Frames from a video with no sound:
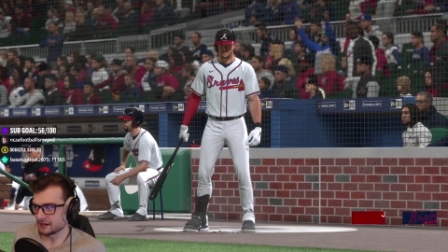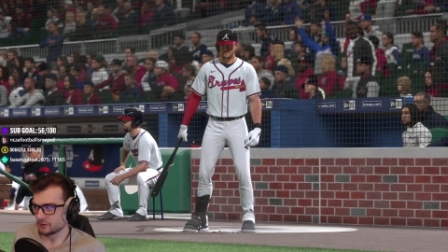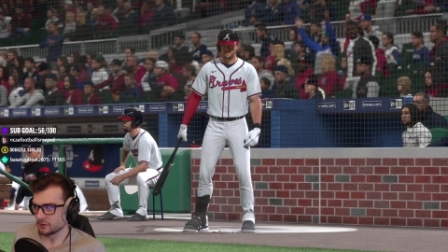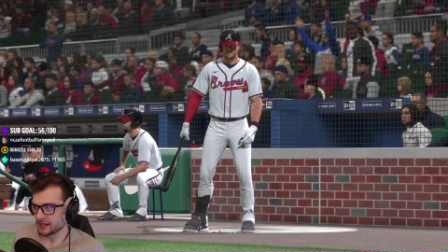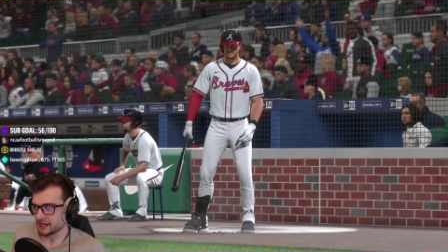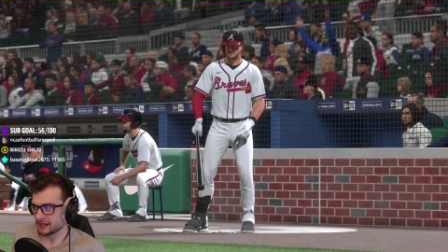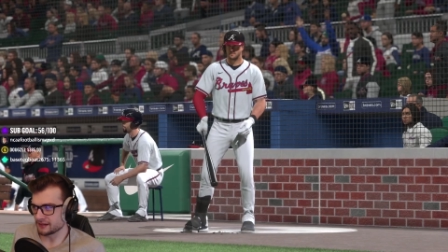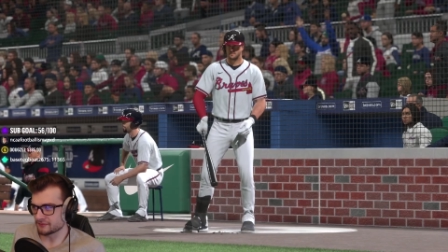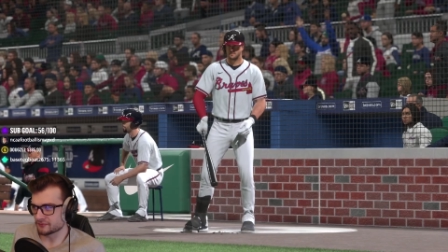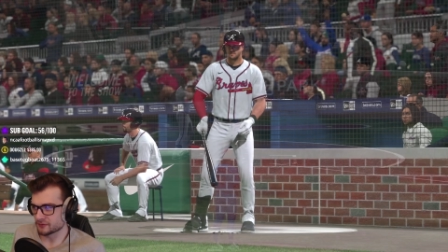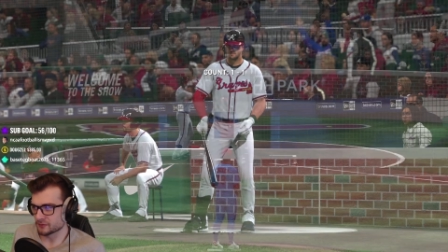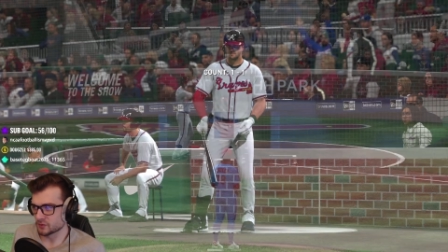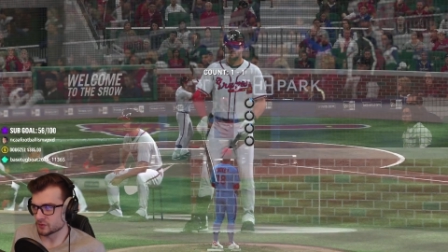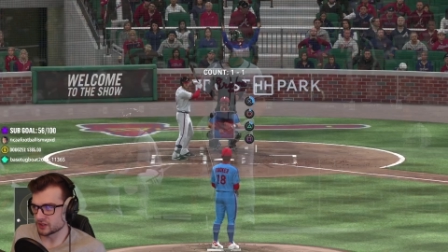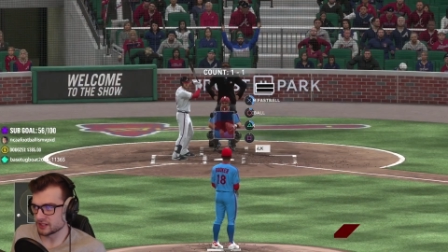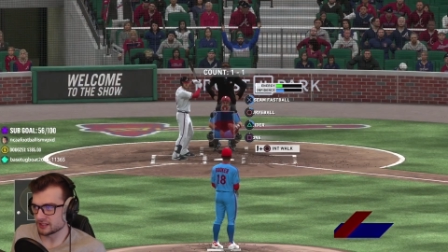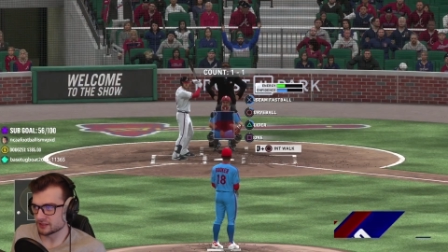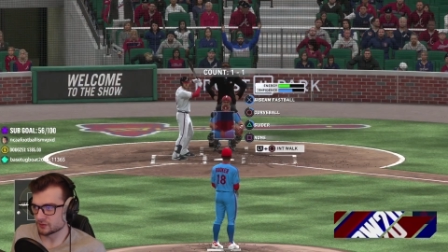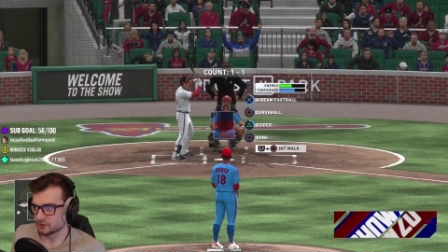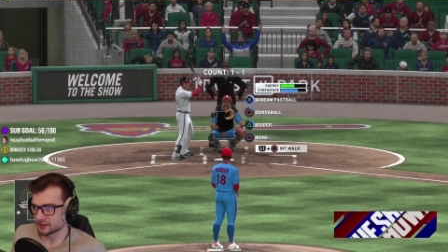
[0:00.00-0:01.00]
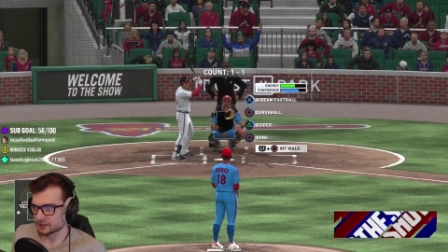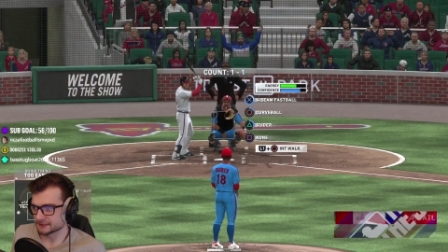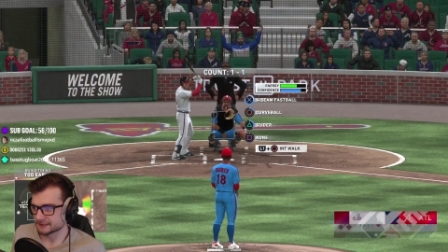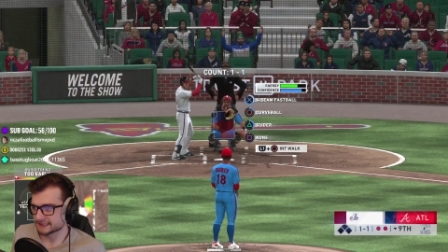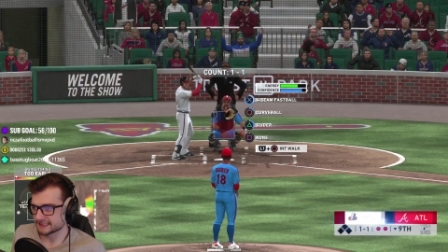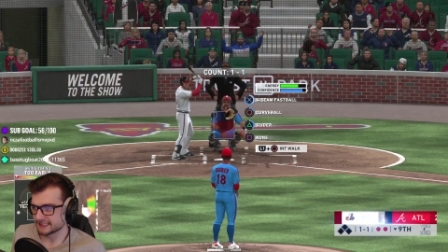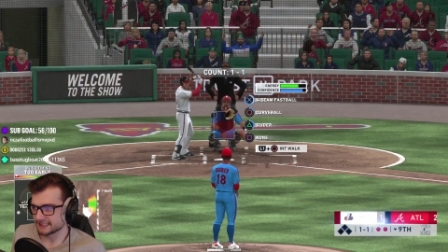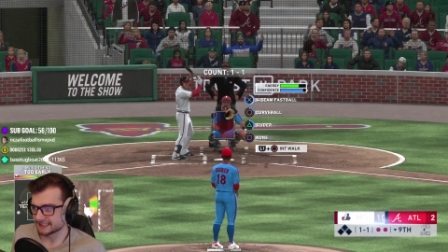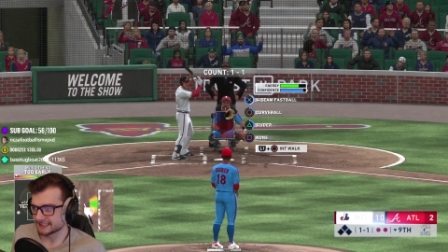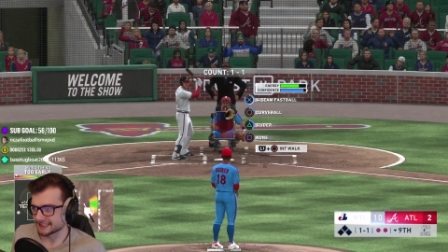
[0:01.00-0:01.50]
away from winning the World
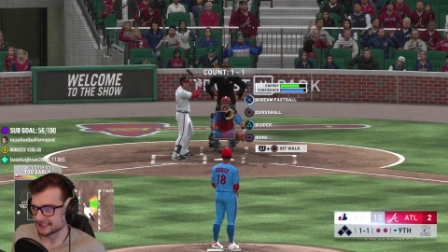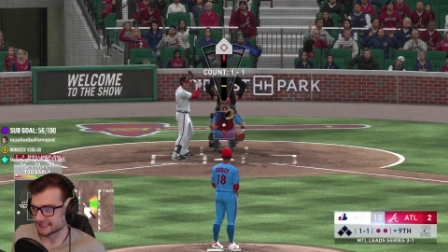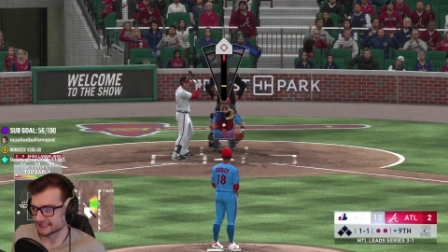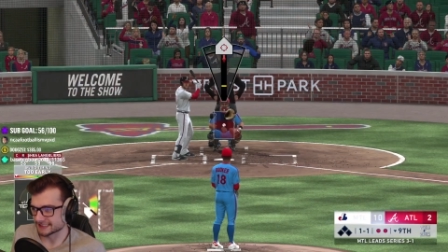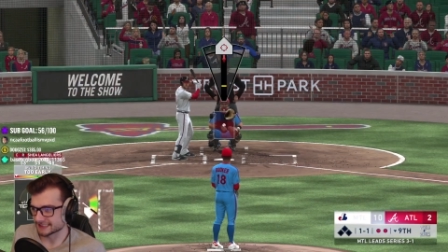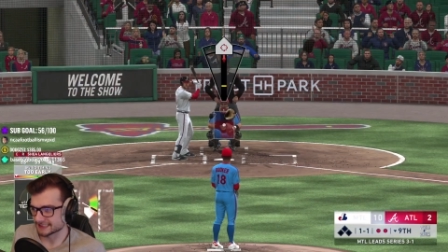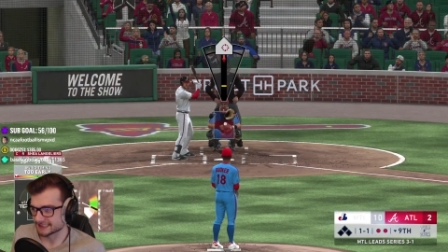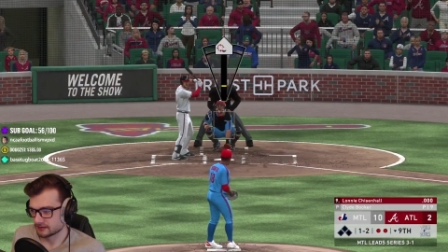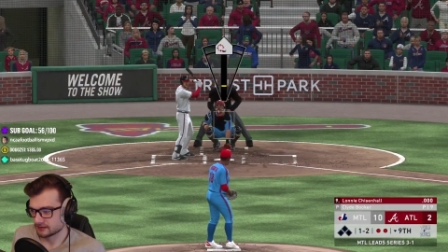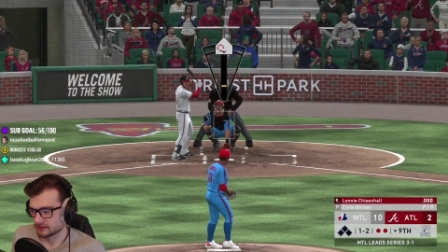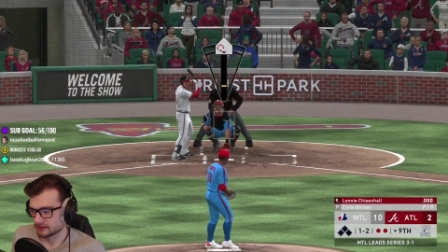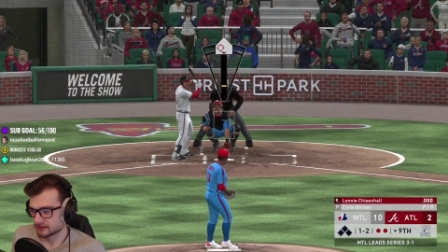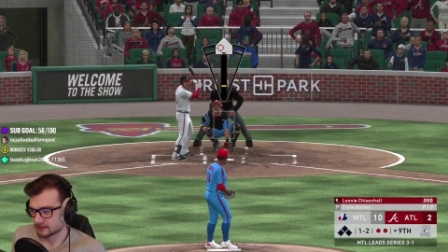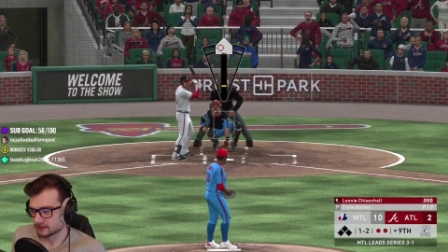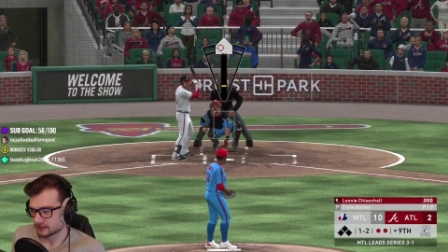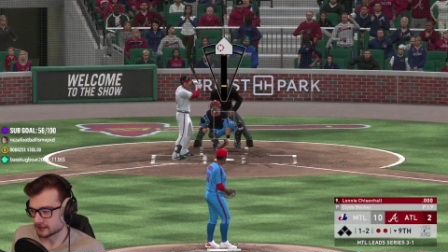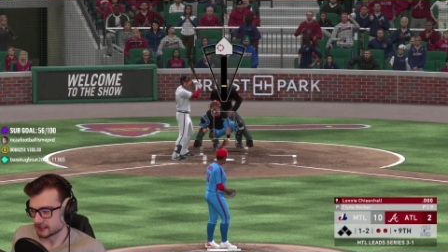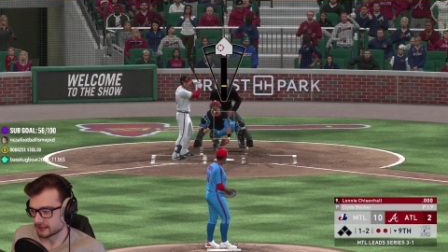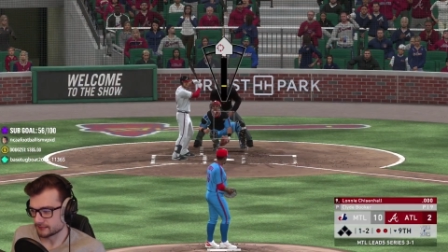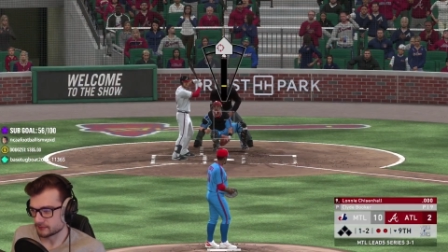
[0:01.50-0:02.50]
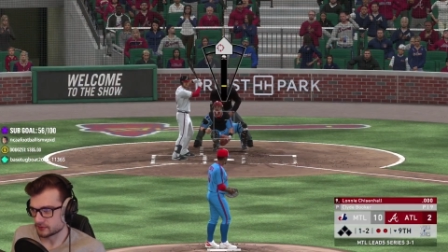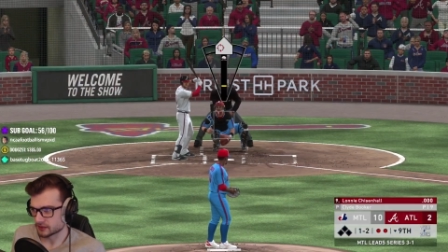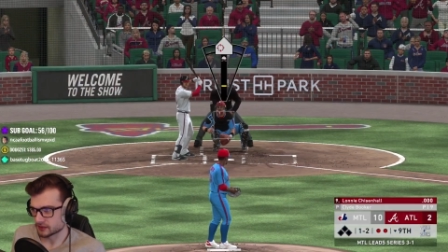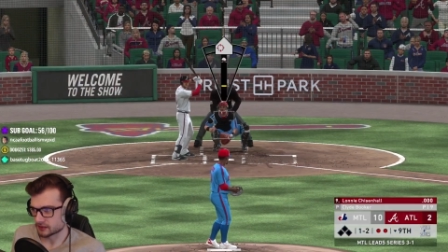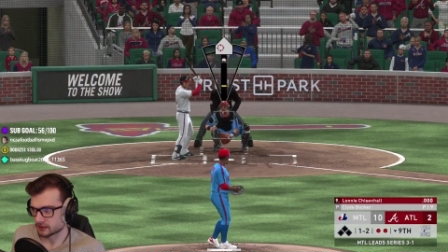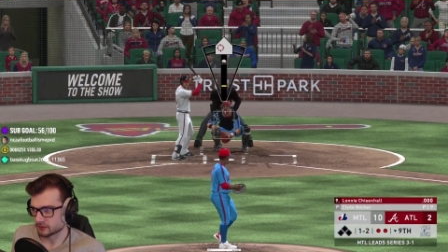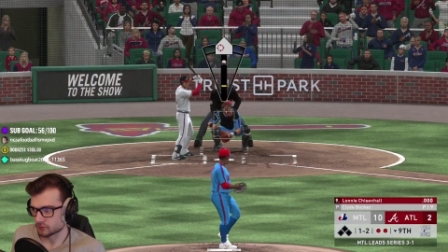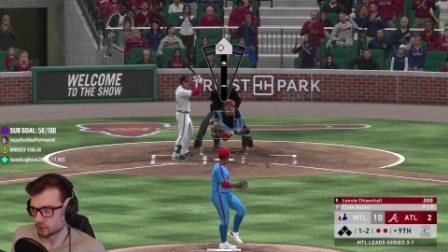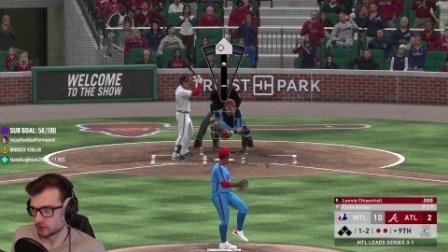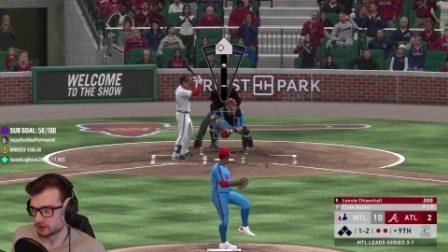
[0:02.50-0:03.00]
Series. Clyde
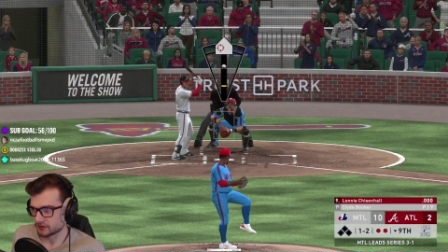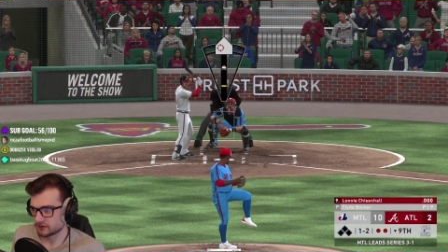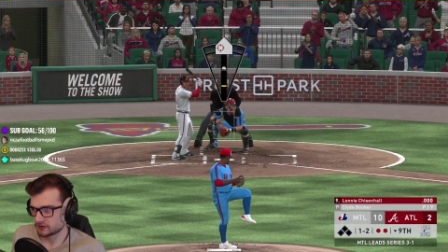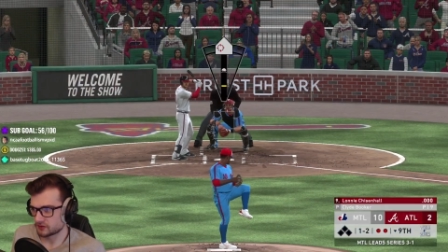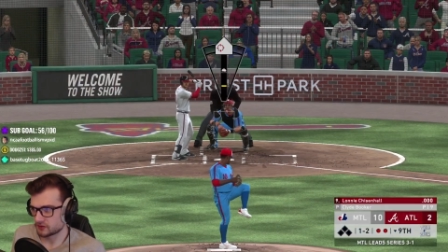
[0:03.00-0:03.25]
Booker, 1